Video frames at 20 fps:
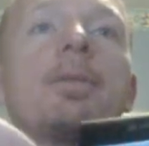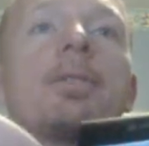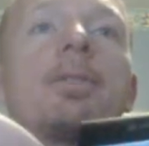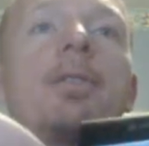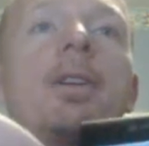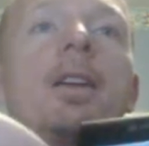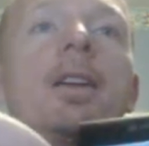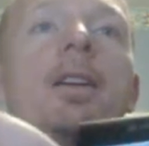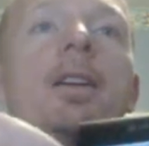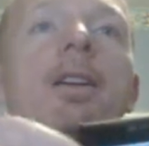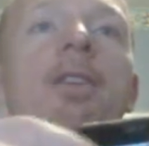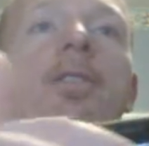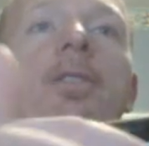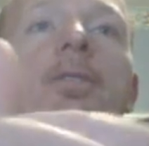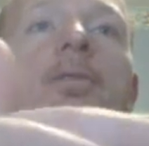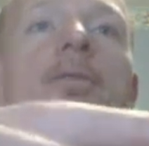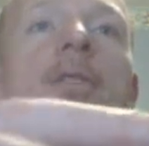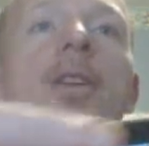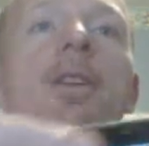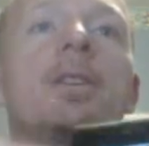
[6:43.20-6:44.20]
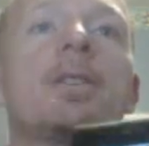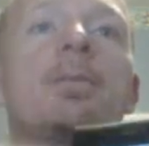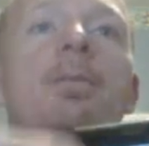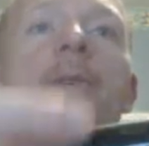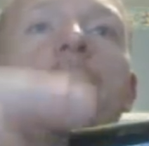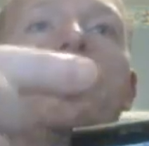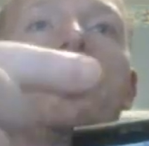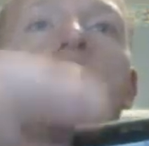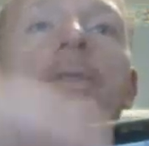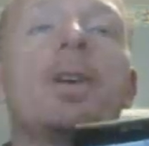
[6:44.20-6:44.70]
screen it is, it's really
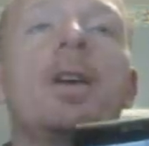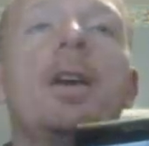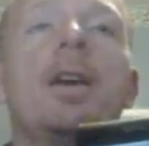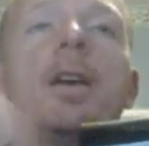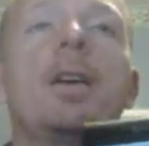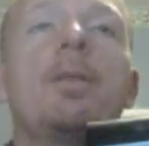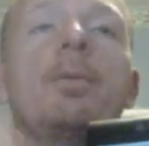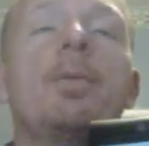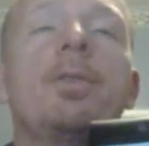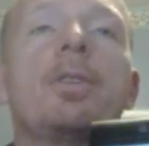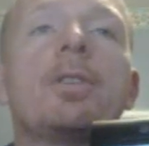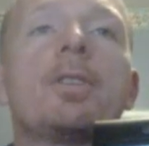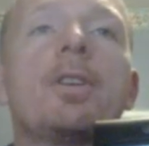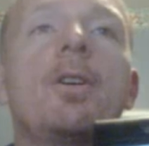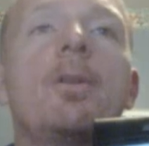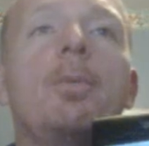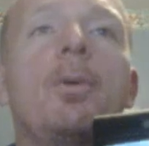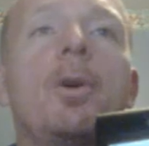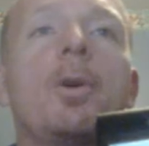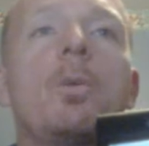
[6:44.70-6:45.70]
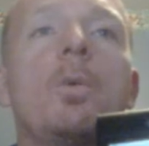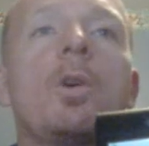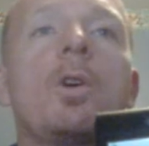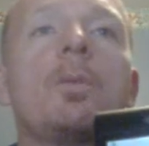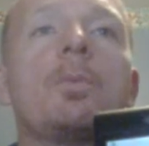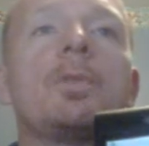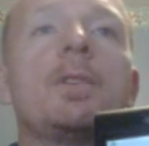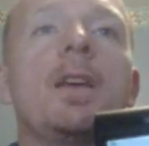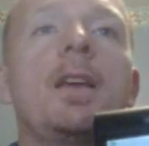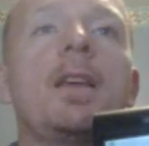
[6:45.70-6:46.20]
smooth. With a 2.1
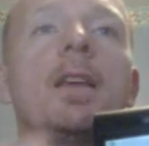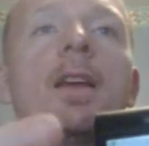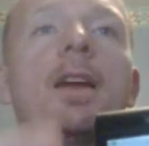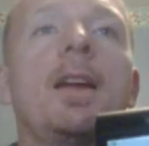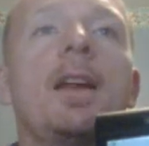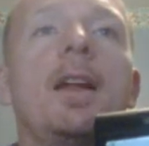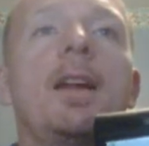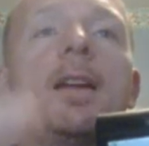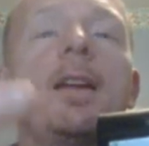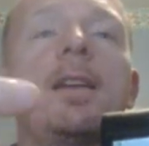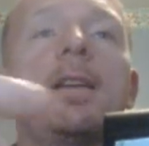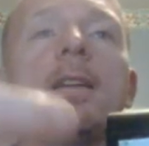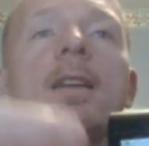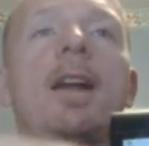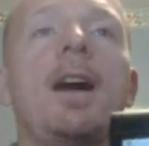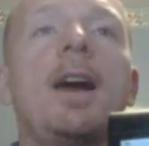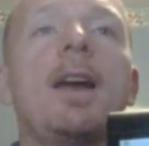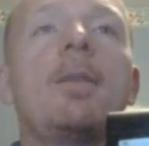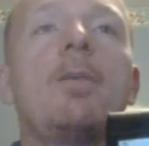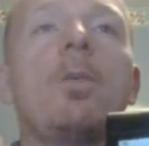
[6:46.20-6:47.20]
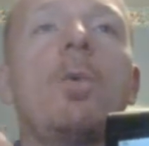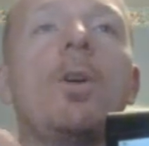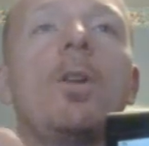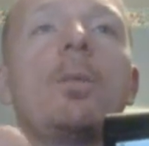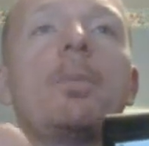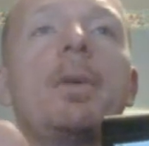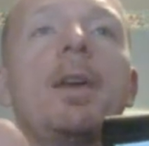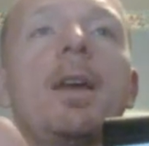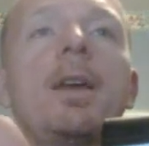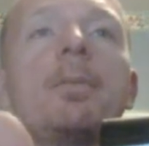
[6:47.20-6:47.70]
update, you get live
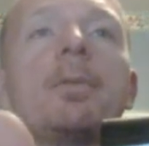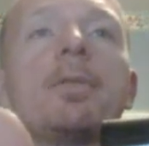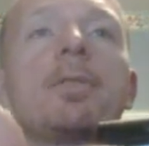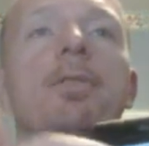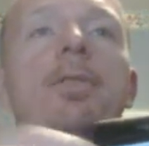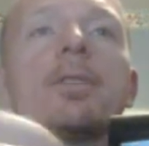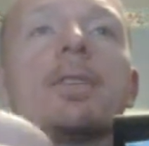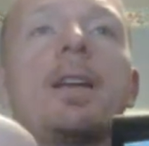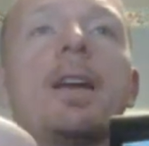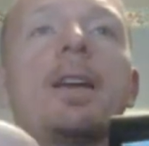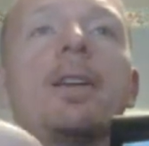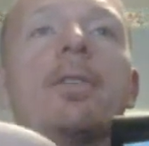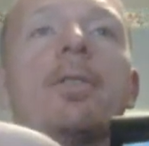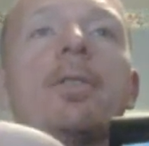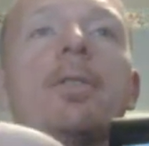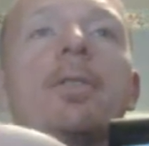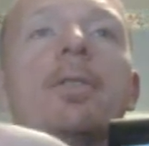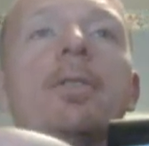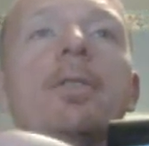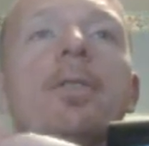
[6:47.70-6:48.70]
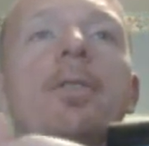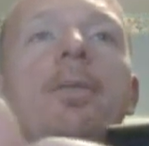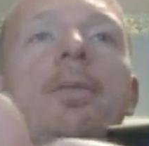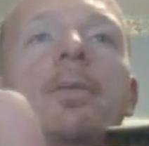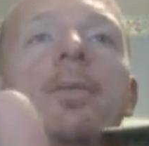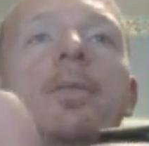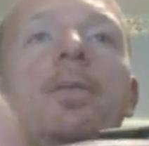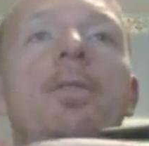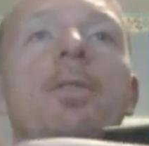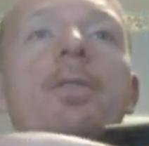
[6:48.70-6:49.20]
wallpapers just like on all the other
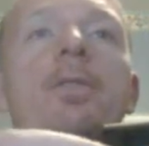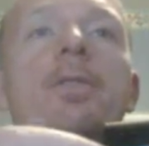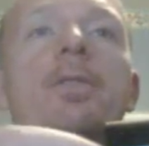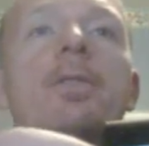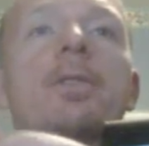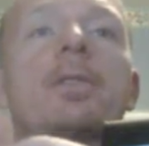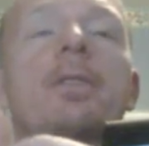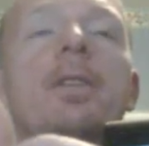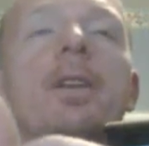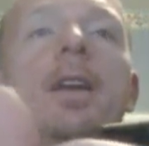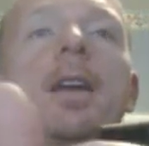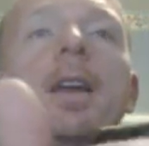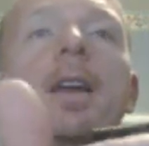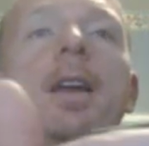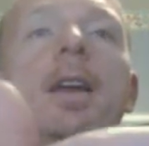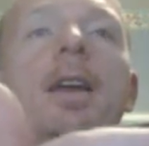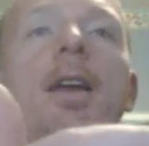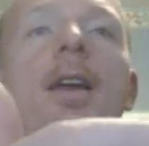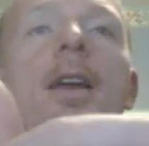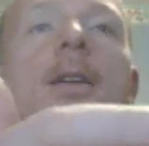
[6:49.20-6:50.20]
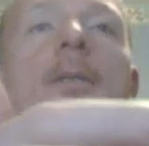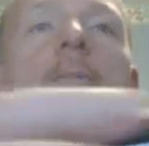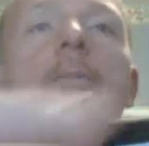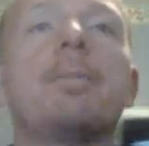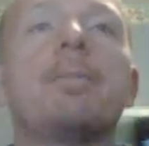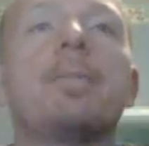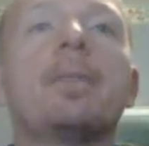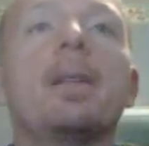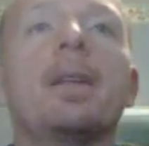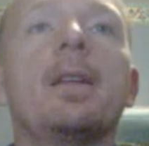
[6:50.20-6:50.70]
phones. Little
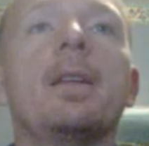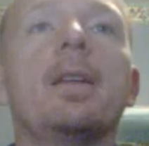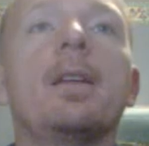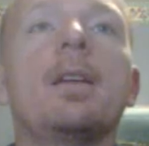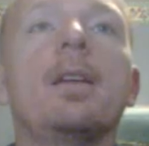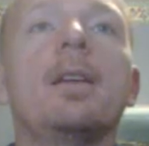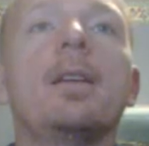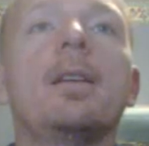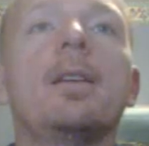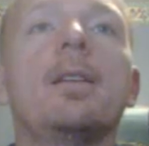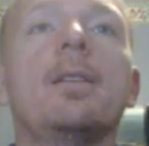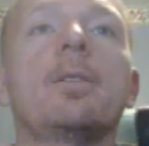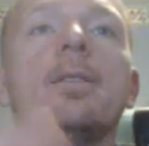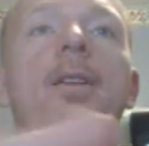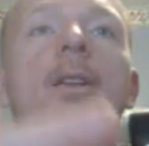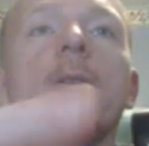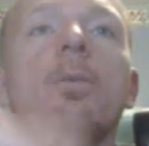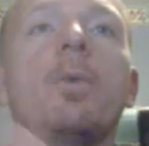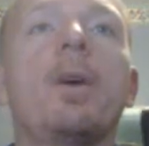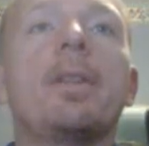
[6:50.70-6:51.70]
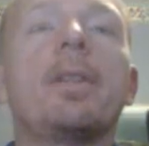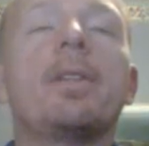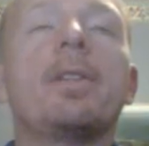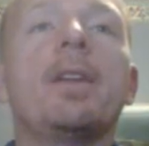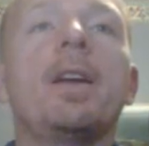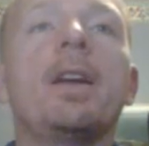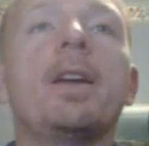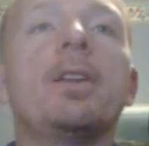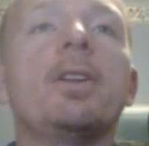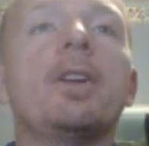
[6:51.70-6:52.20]
weather
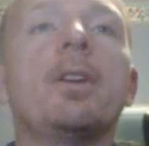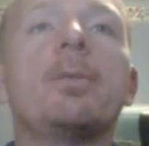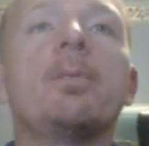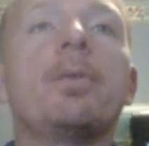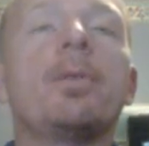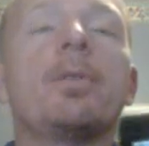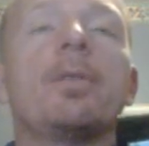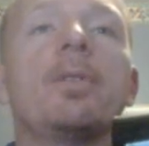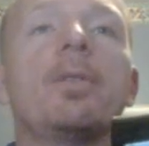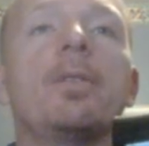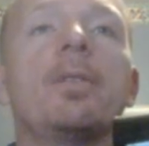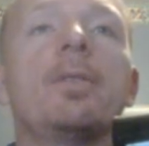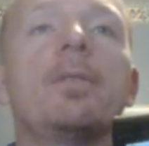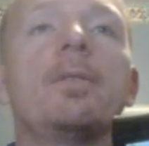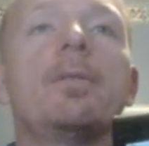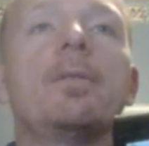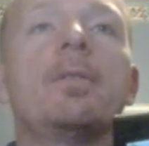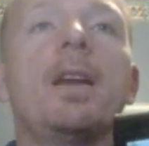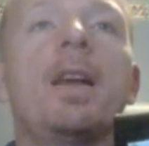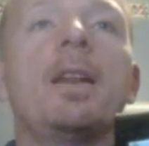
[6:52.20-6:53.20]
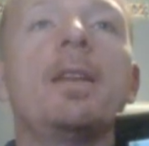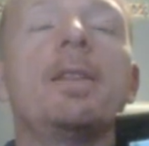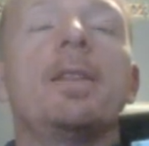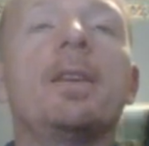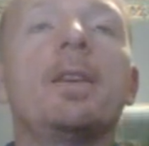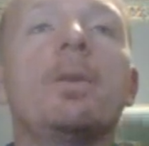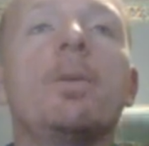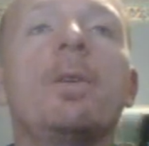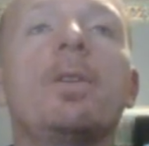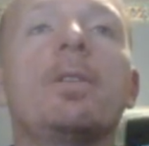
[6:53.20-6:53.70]
thing, and you can put anything
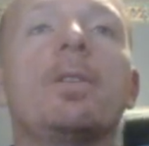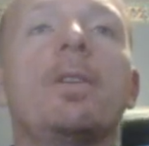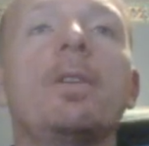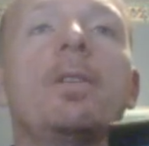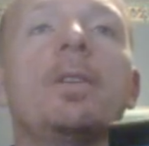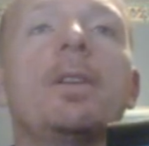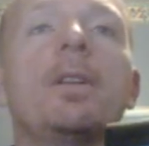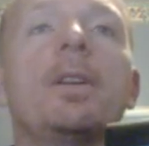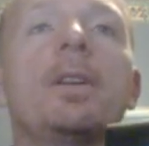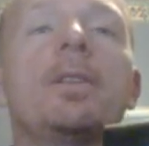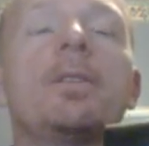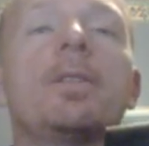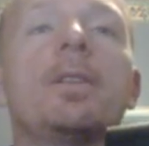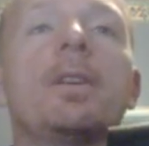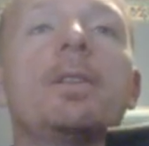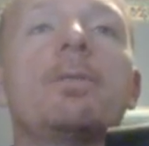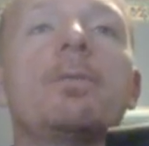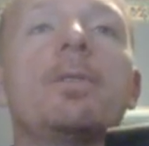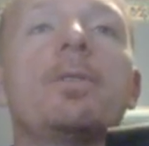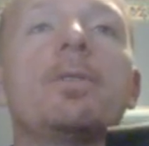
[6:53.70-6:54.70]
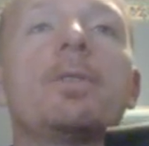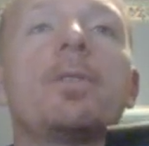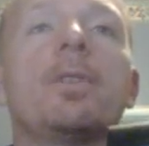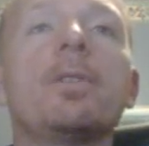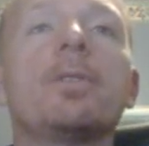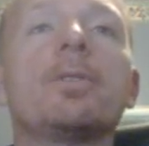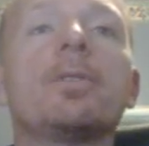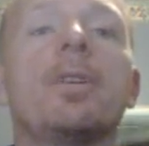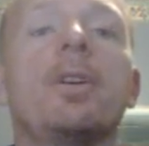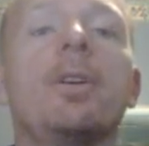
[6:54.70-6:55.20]
you want on it. It runs
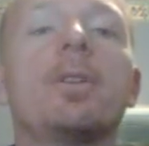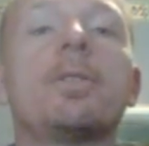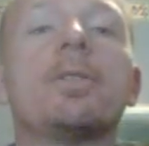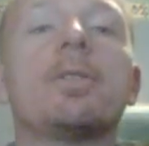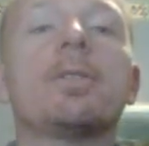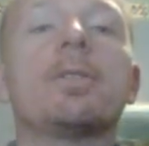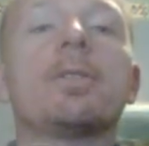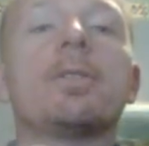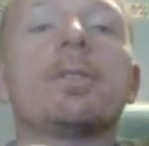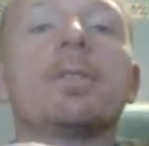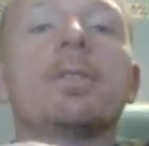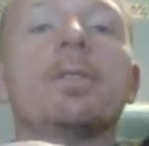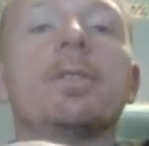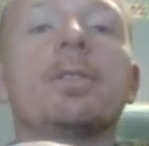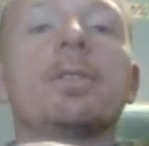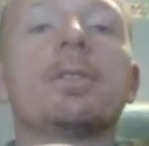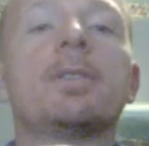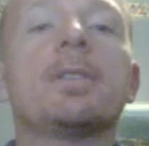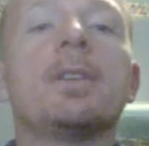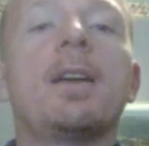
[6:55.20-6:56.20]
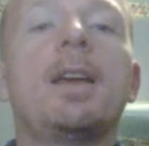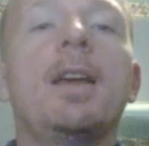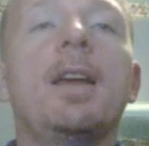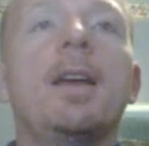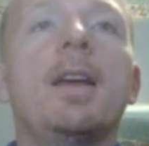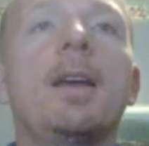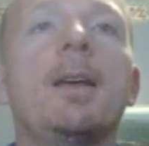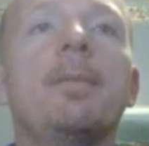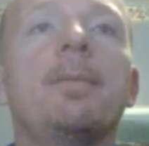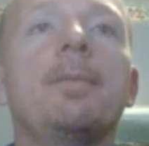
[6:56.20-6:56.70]
all sorts. You got
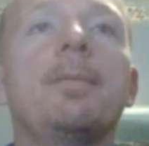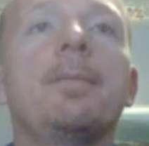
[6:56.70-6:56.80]
as